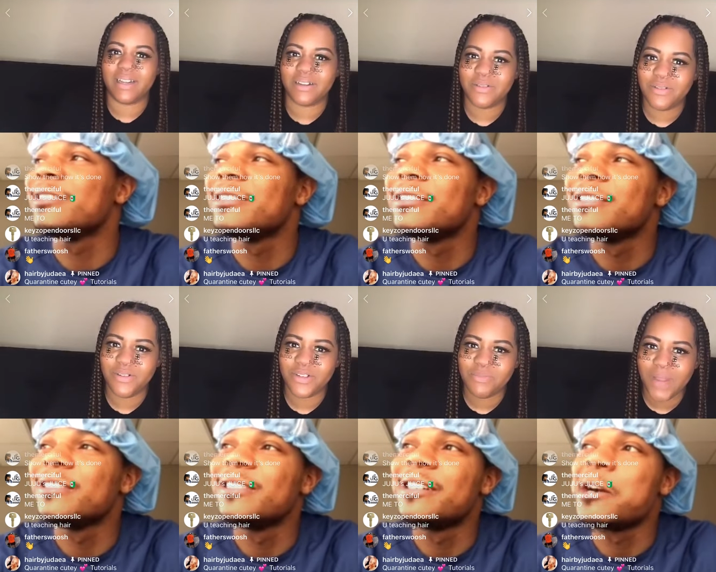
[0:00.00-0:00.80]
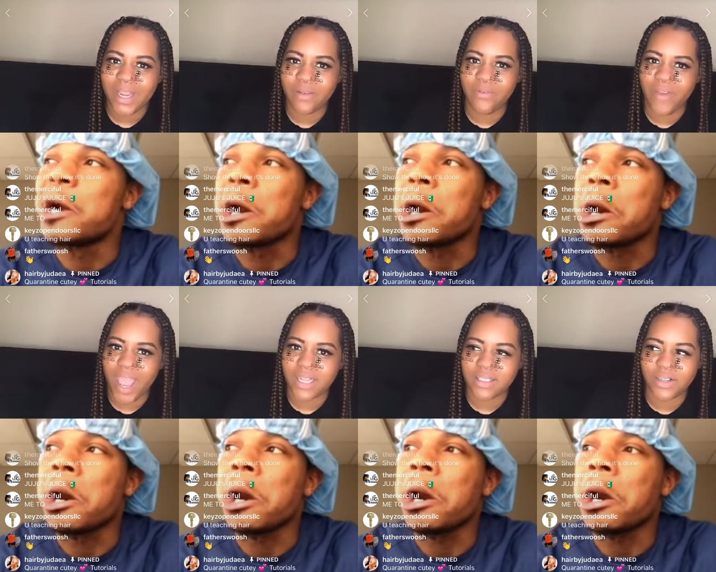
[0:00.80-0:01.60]
Speaker 1: you speaking facts
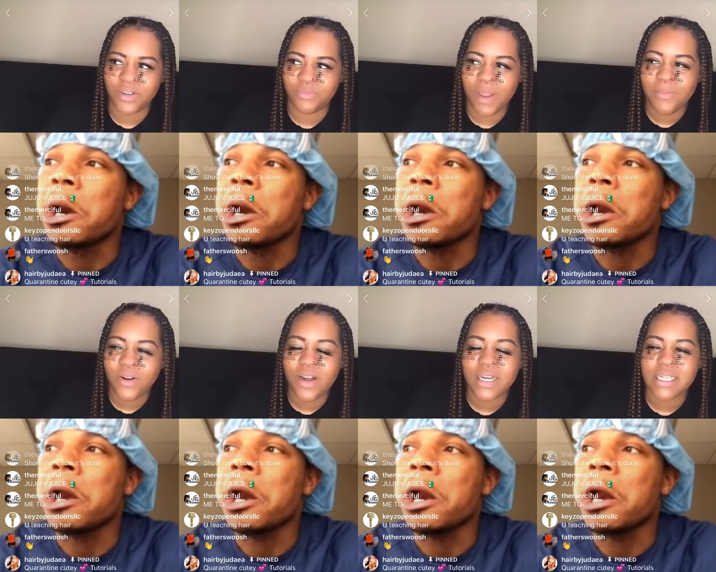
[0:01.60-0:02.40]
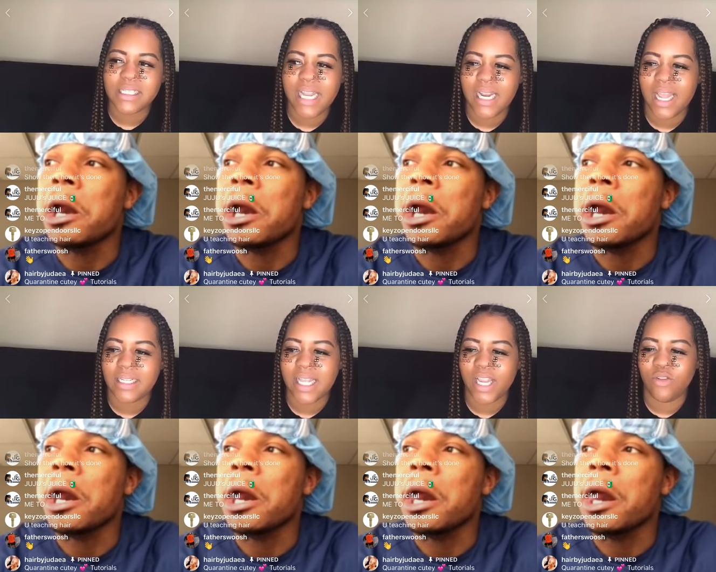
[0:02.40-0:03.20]
though. People don't understand that. It's like you
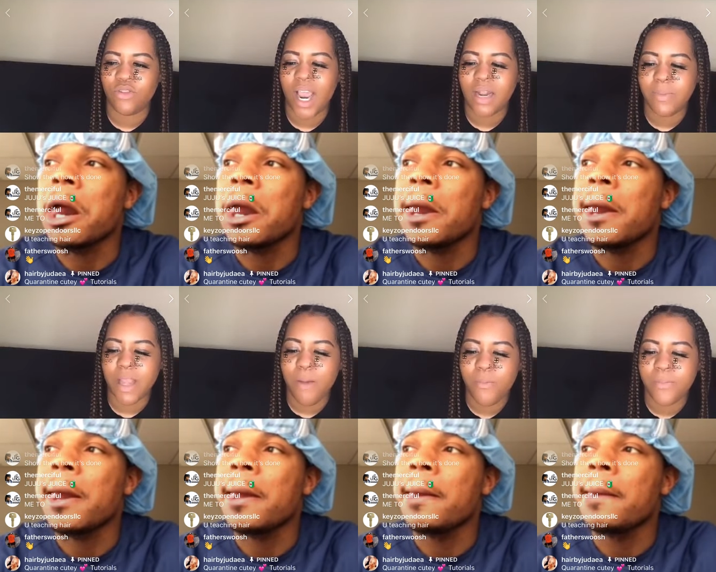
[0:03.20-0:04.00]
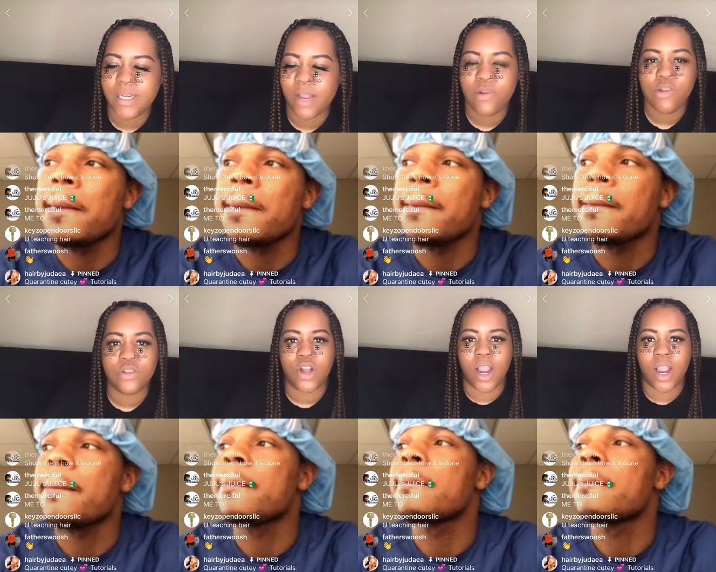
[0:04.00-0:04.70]
try to be humble, but then when you start